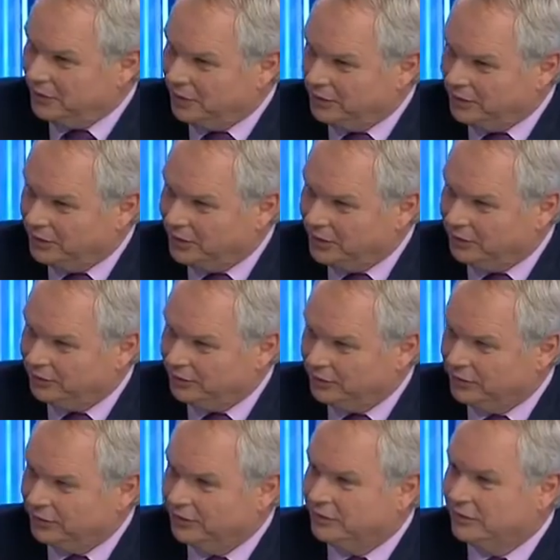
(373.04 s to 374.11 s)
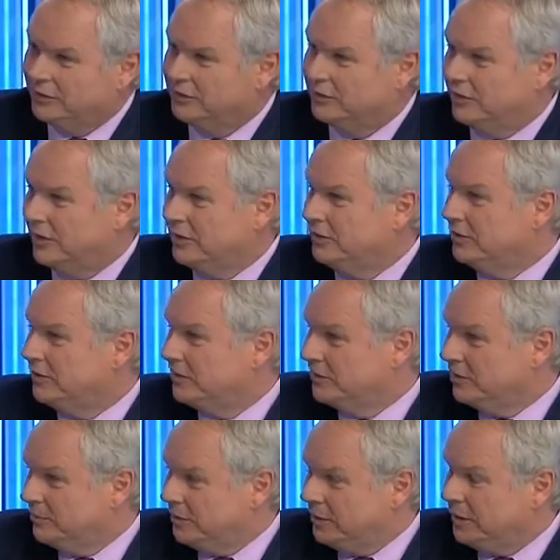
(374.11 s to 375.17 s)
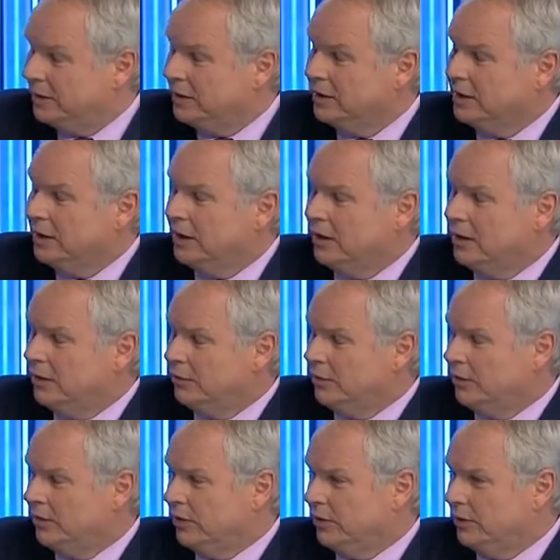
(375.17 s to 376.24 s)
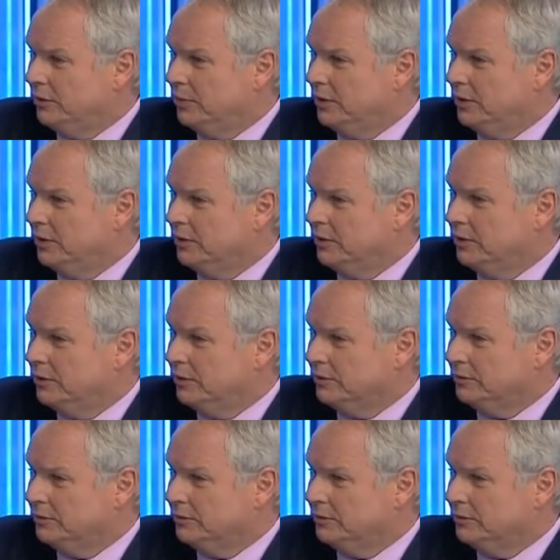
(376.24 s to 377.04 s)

only go for associate status, similarly with the European Union.